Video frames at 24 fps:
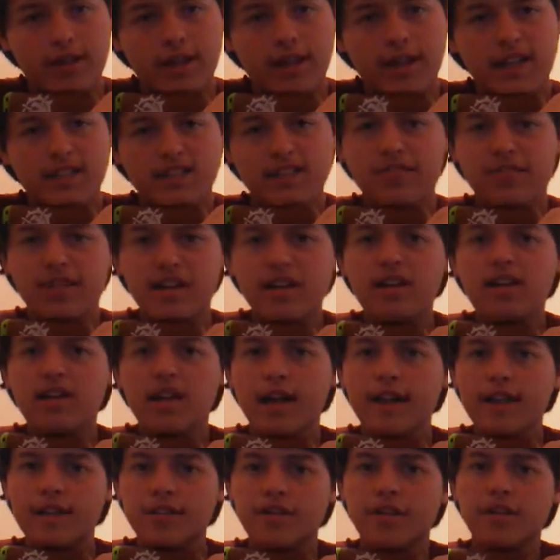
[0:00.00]
it's a very
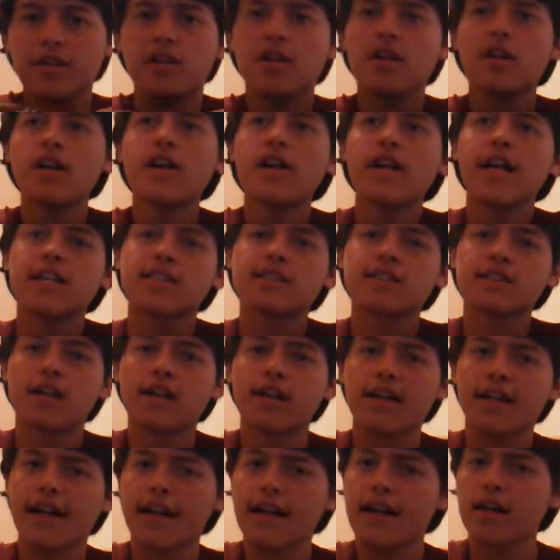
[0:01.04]
light trigger. It's not
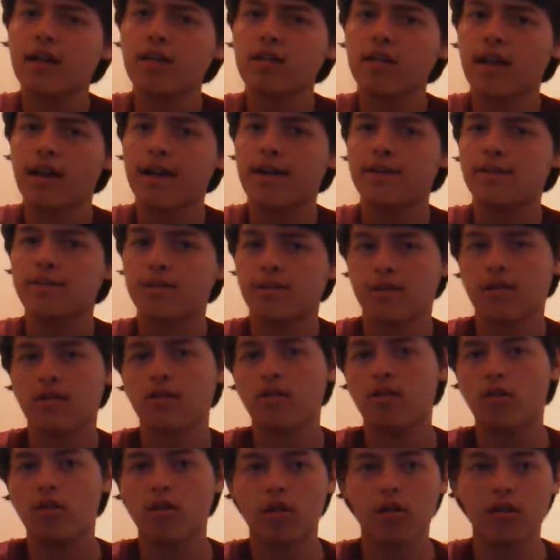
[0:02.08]
a hairline trigger
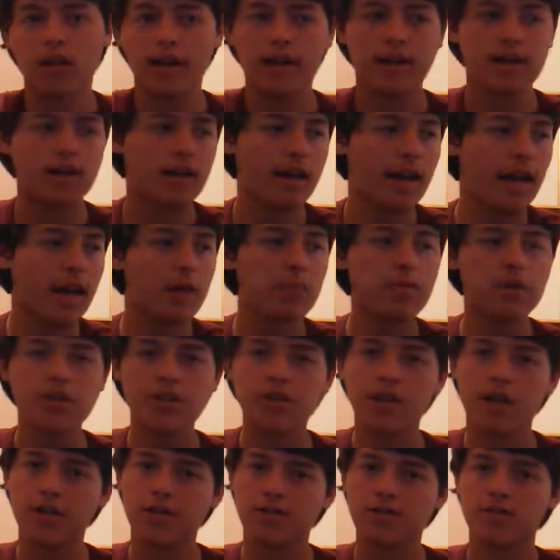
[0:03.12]
or like a hammer
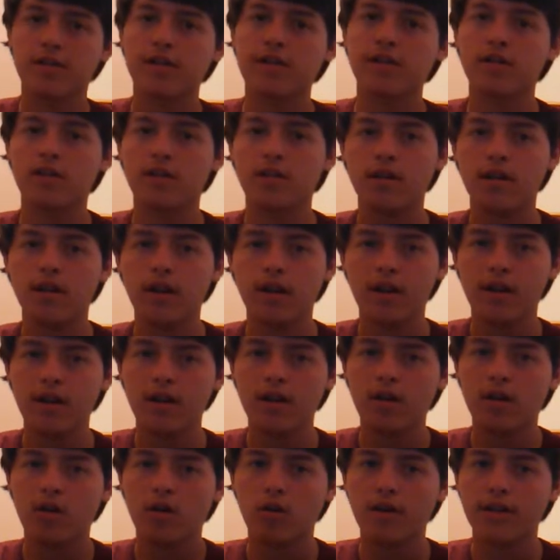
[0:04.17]
shot trigger
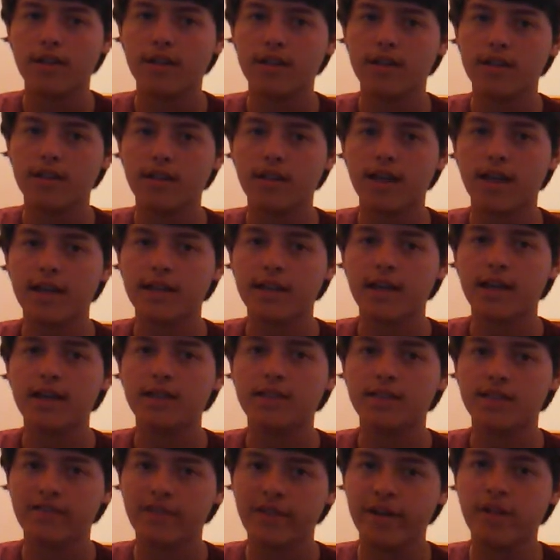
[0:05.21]
or anything like that.
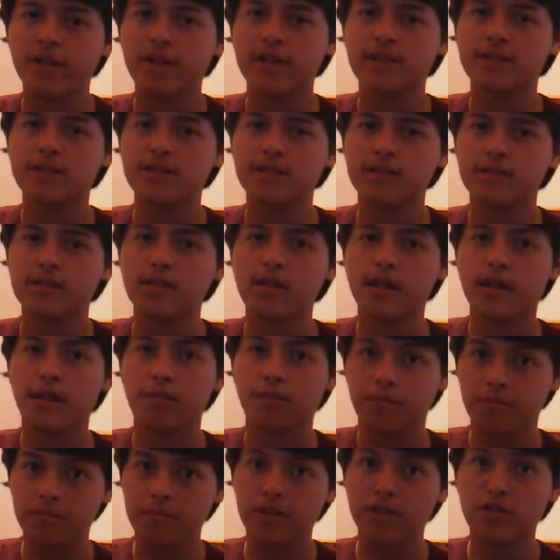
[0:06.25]
It's very like
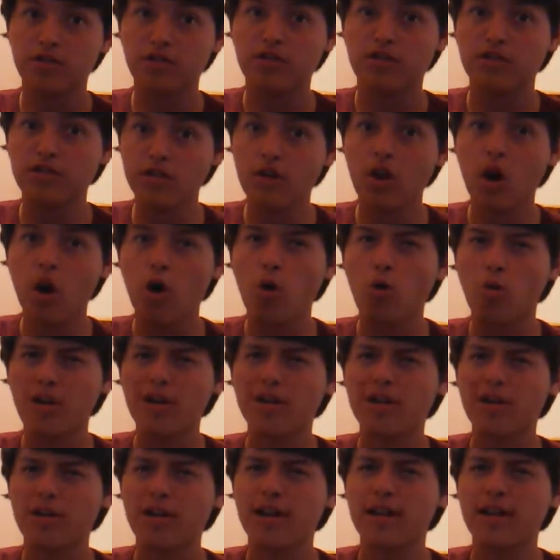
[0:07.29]
you know
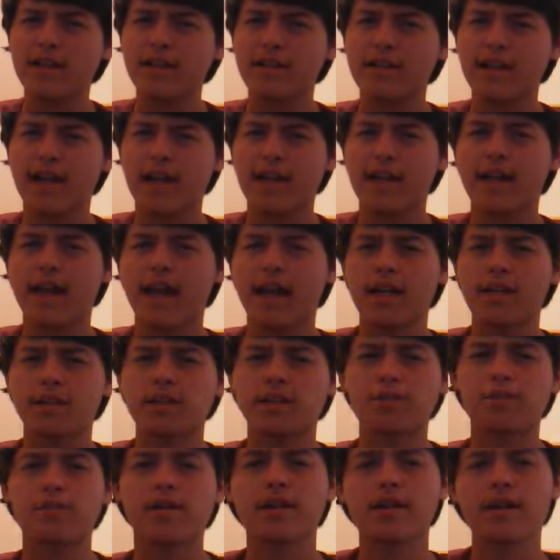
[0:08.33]
when you're hitting that
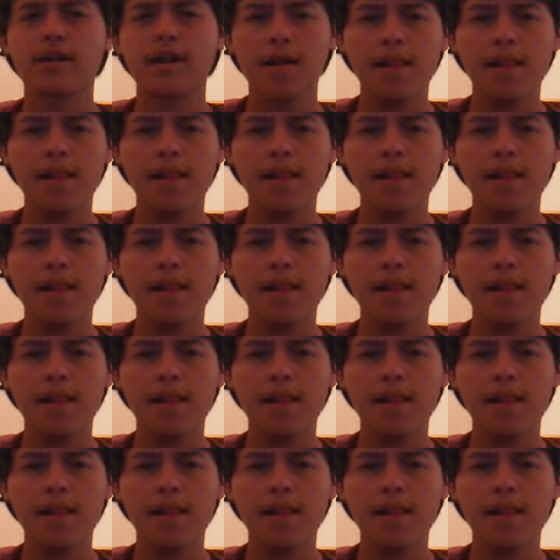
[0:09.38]
catch string.